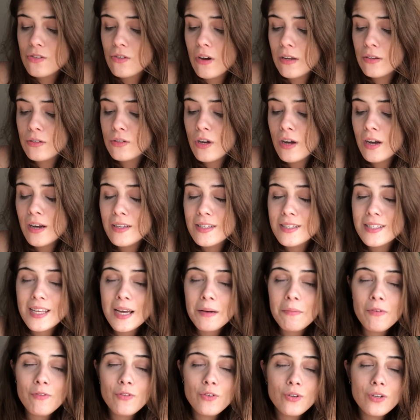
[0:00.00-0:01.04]
So
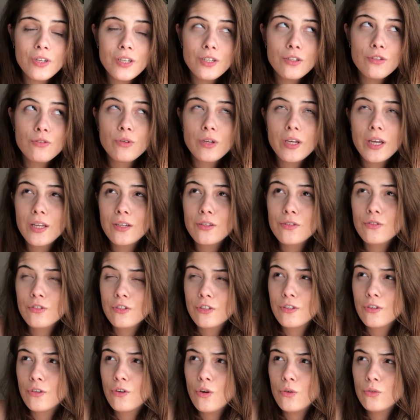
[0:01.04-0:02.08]
some of you need to go
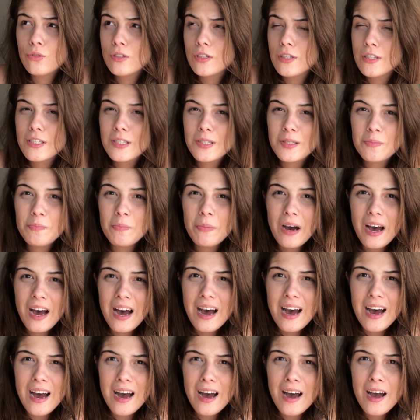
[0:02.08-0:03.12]
to the
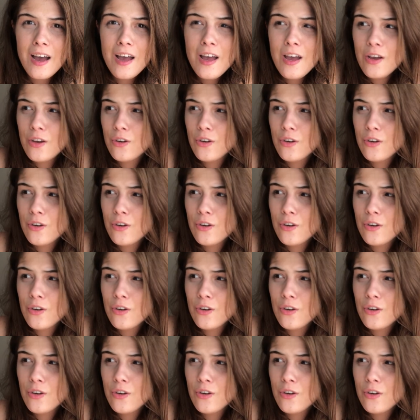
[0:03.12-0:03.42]
spa,